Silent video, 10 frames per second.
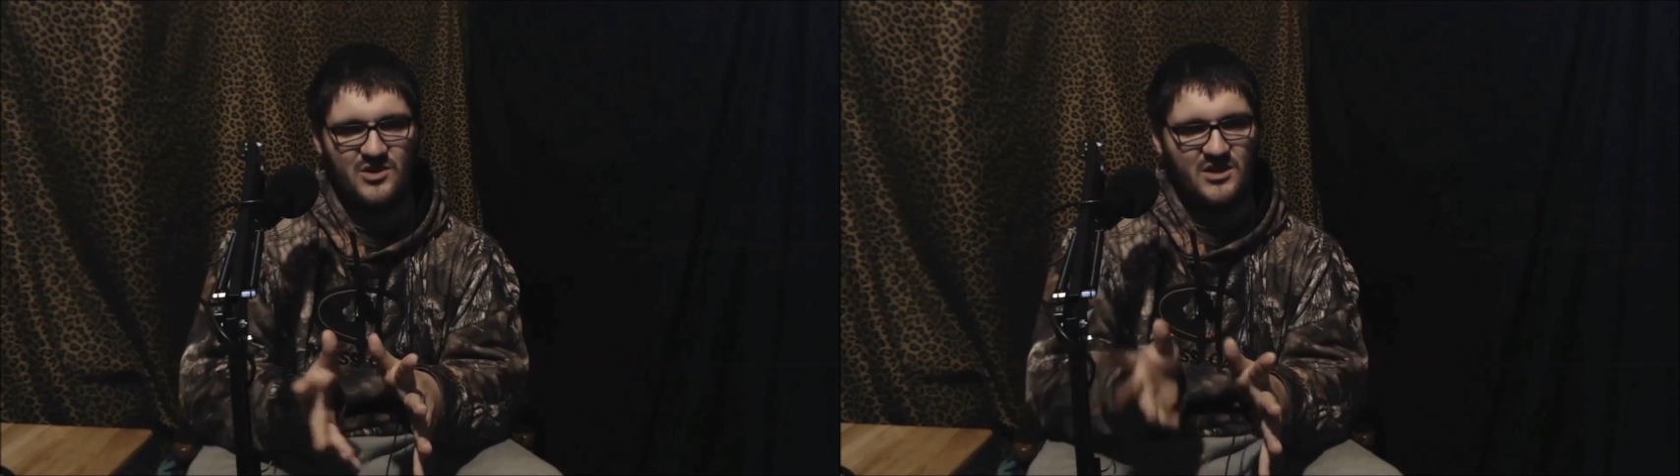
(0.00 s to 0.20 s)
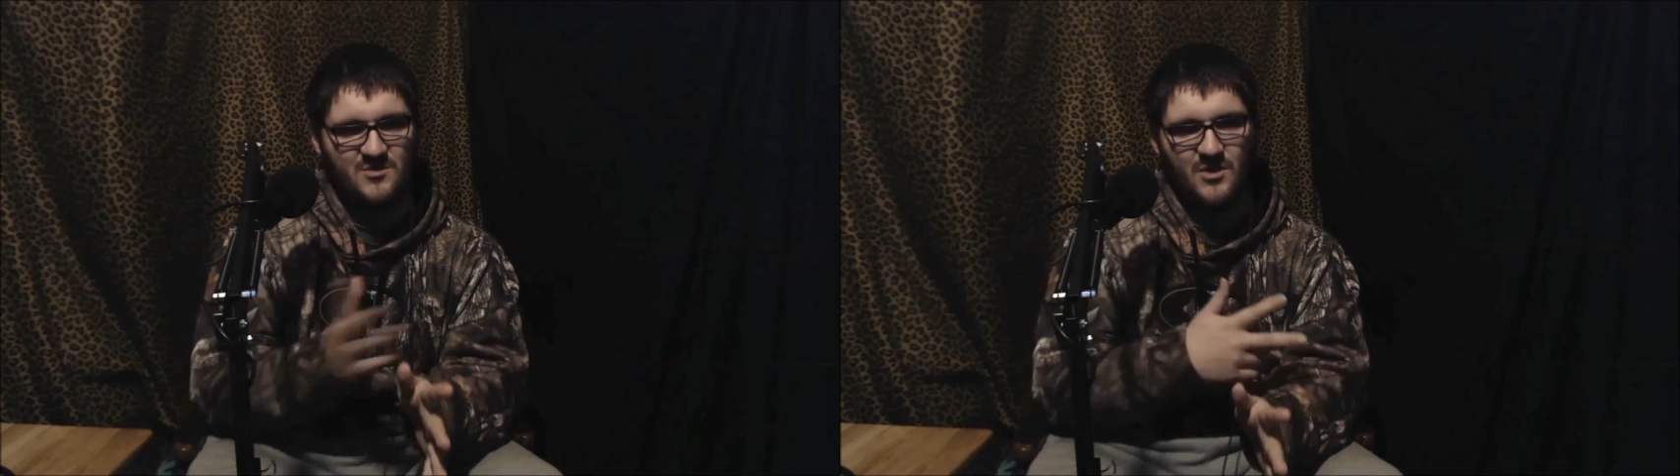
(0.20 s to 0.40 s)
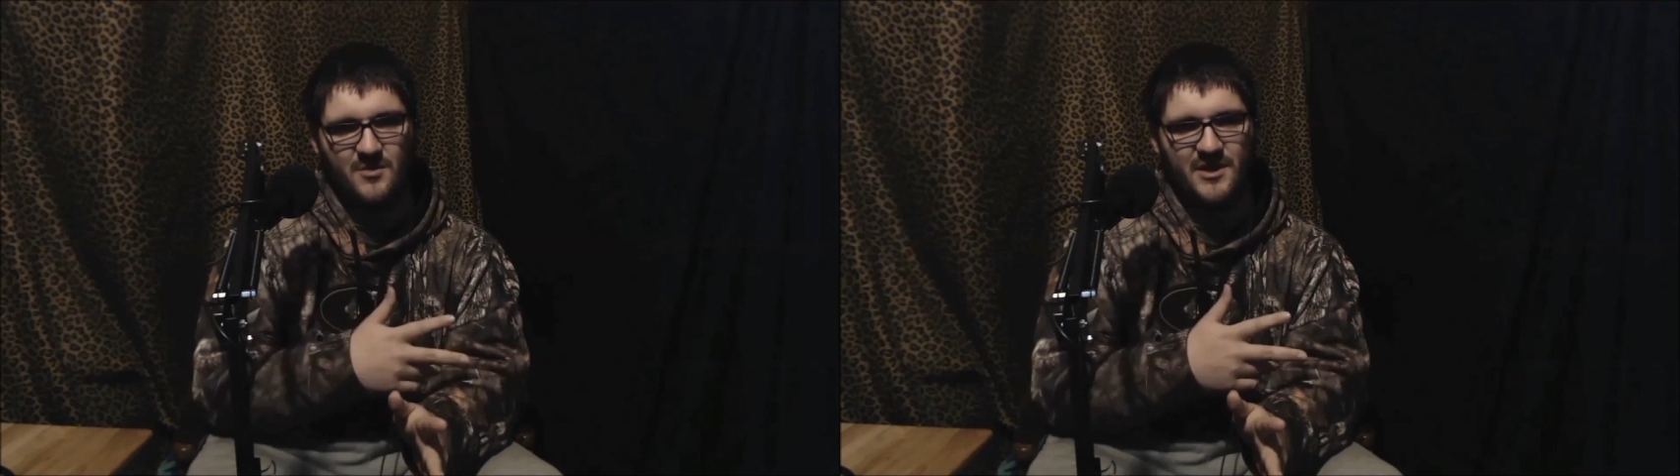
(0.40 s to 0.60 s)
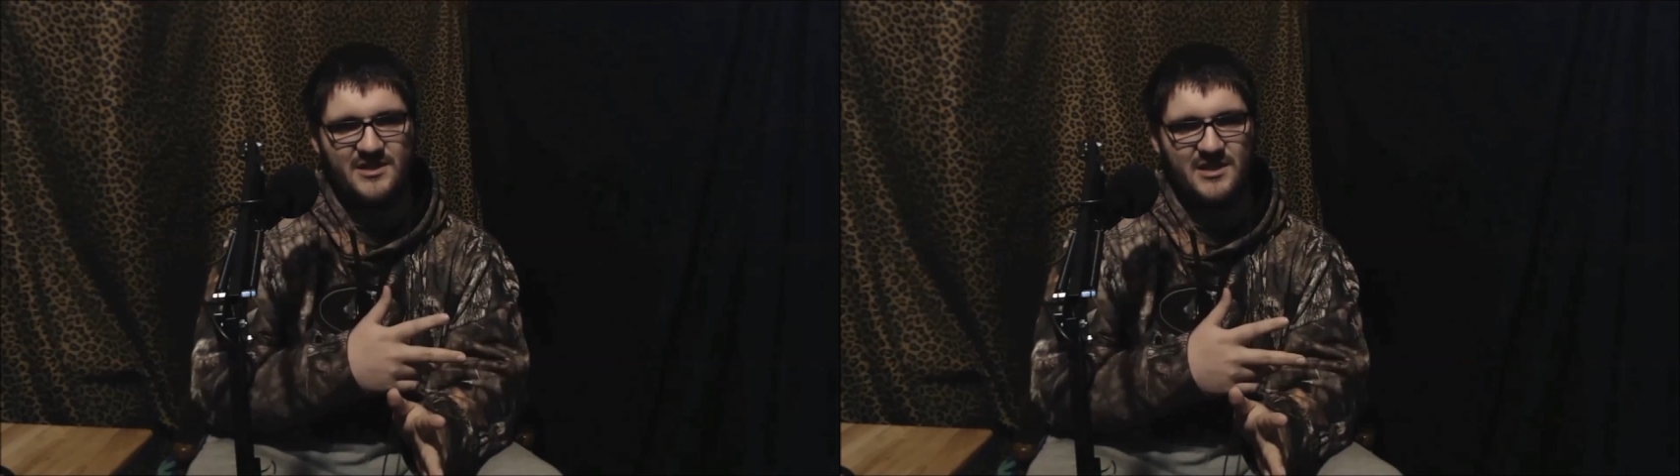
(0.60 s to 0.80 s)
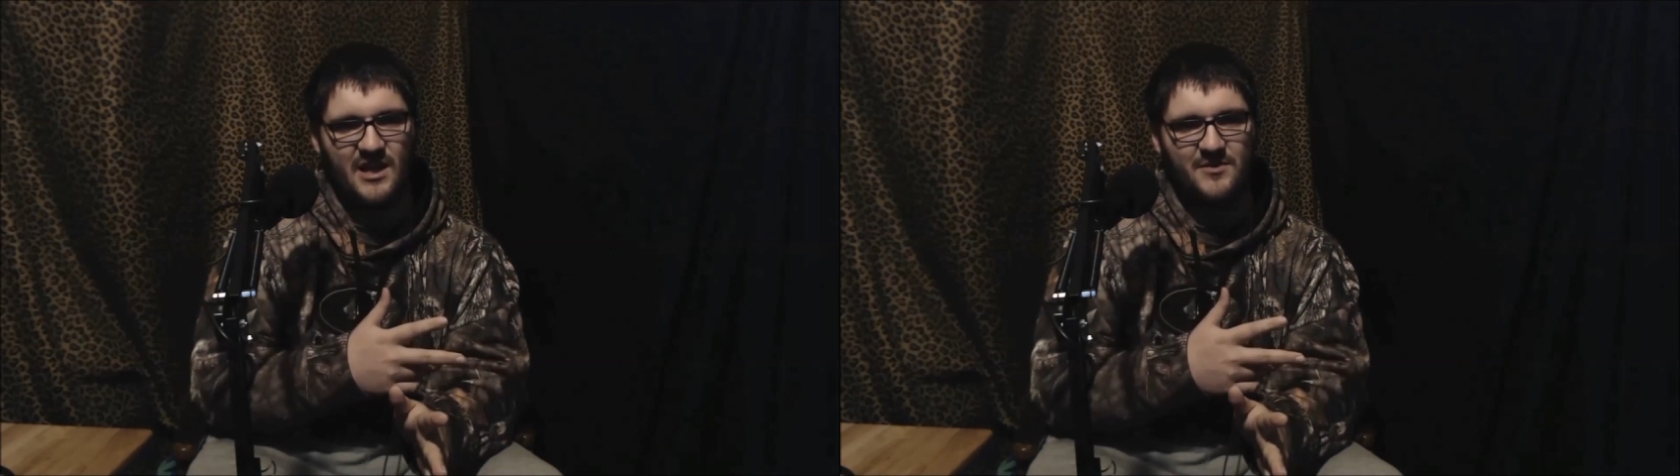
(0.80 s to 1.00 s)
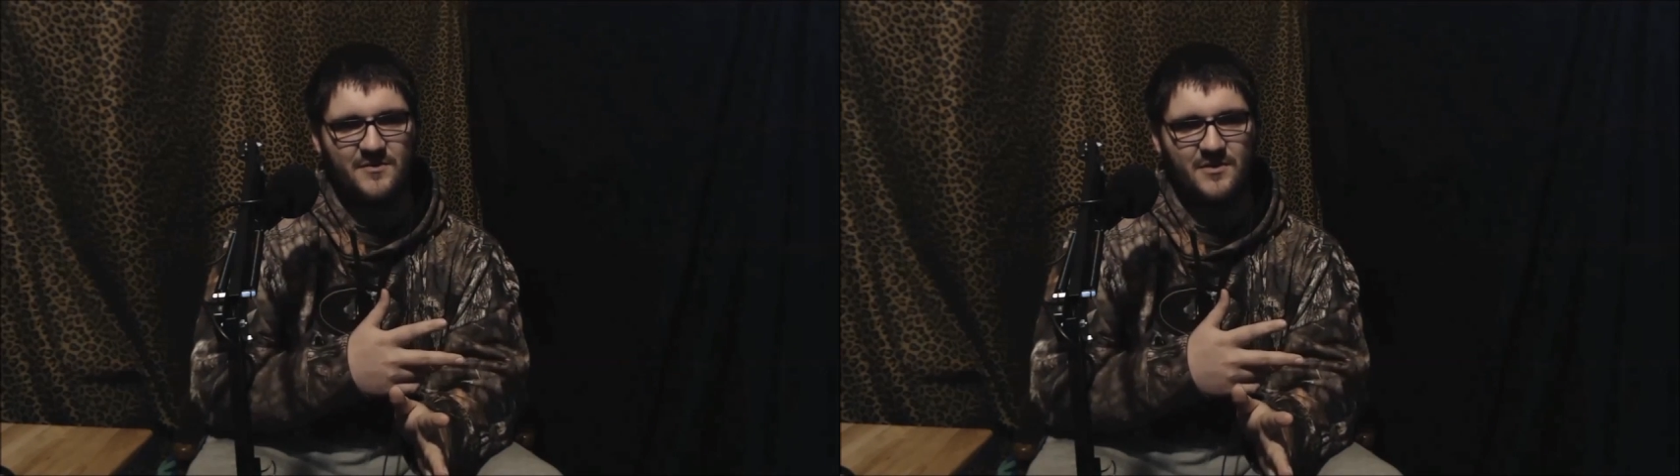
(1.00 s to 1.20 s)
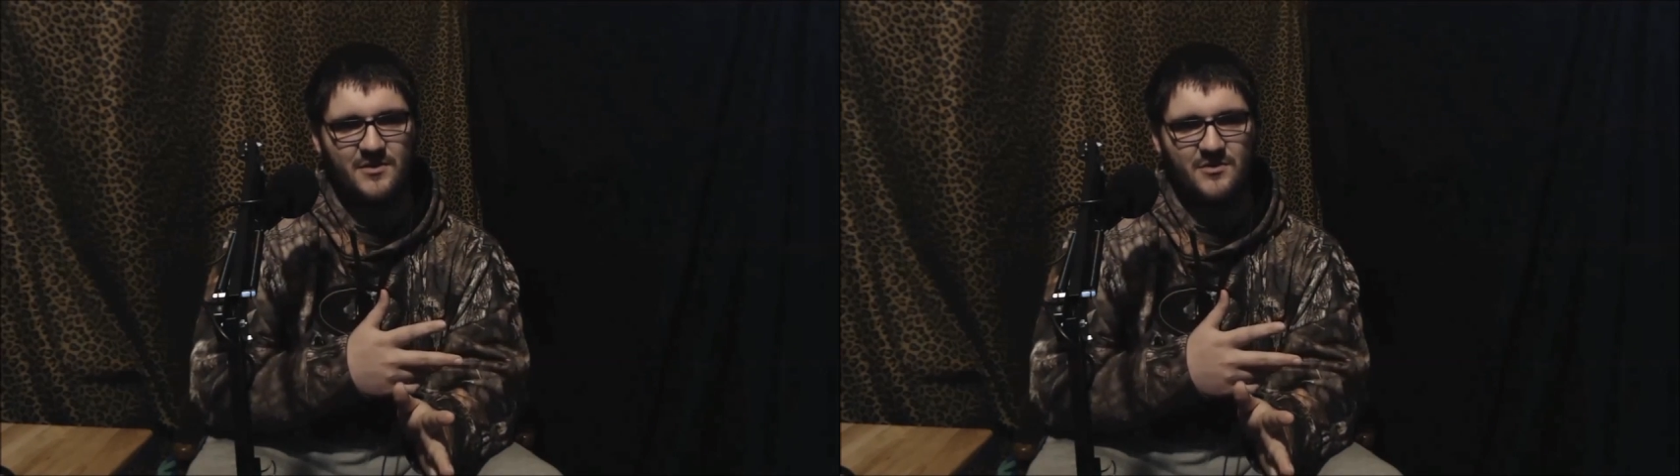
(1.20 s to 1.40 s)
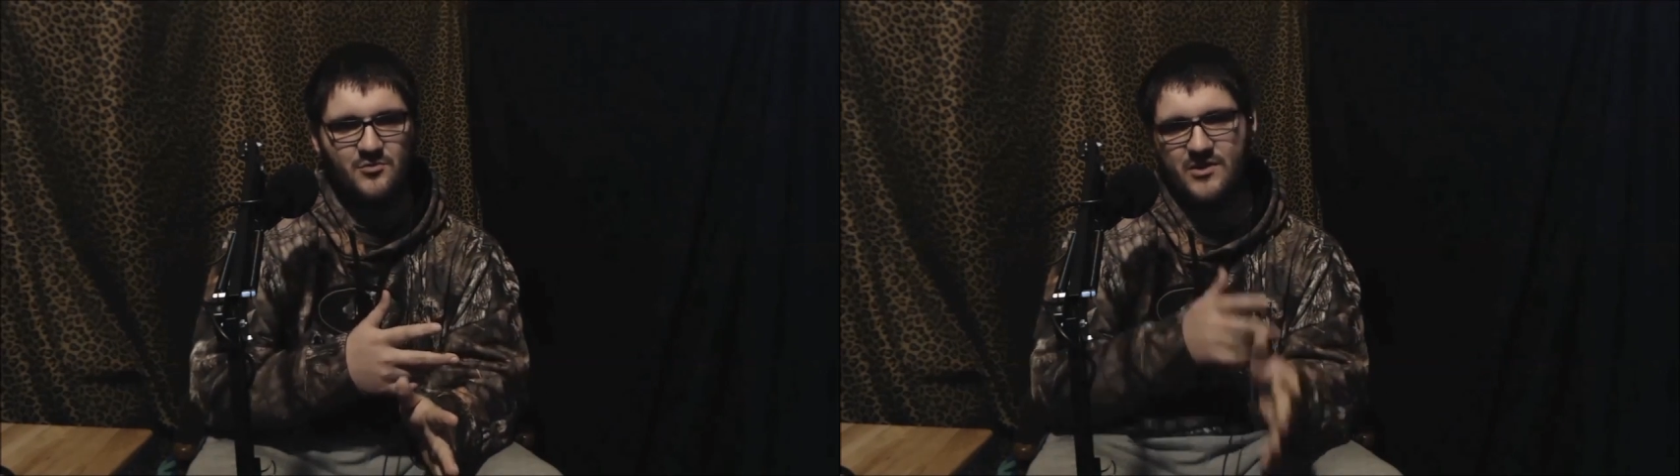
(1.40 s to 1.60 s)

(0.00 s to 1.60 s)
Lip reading: since Mom has an iPhone,